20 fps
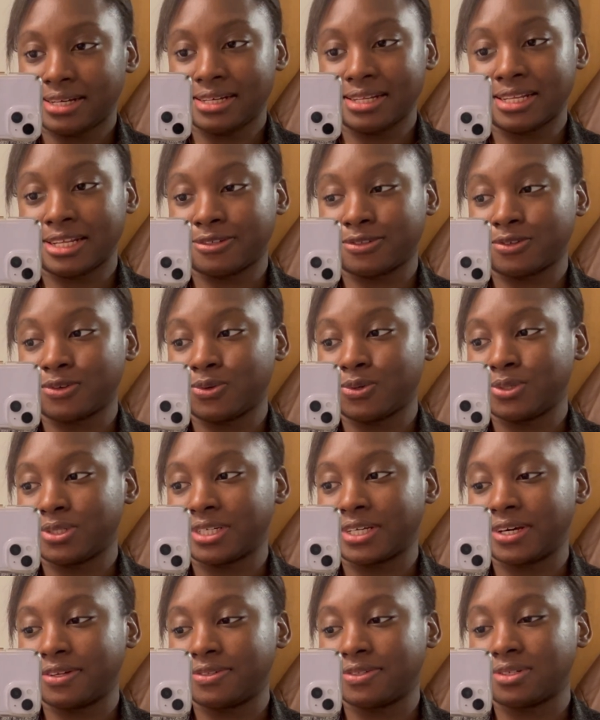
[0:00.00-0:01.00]
let's go and
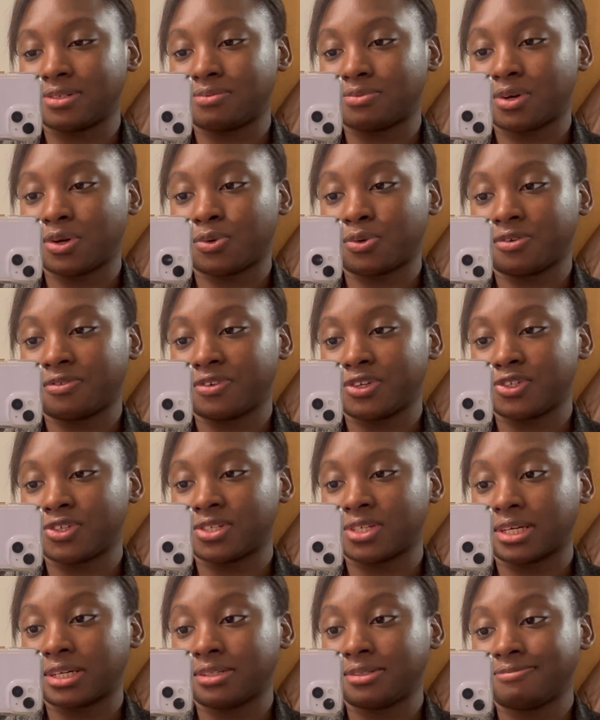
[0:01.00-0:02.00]
get some
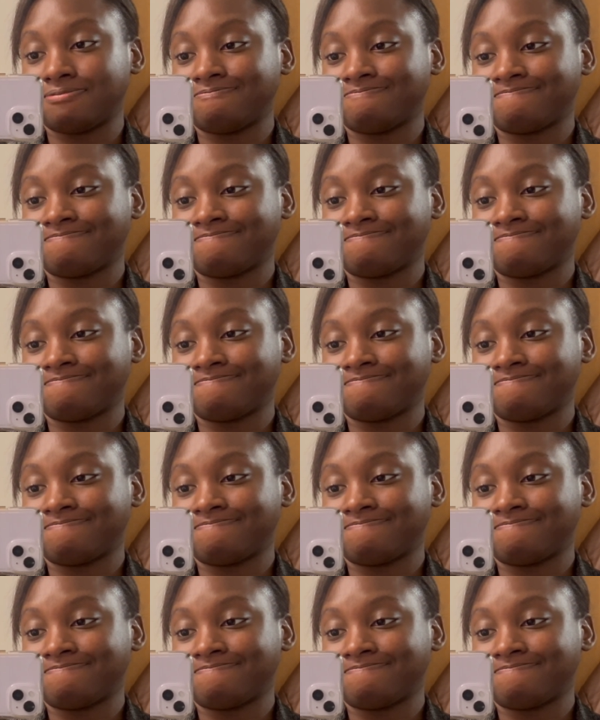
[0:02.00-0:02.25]
revision in.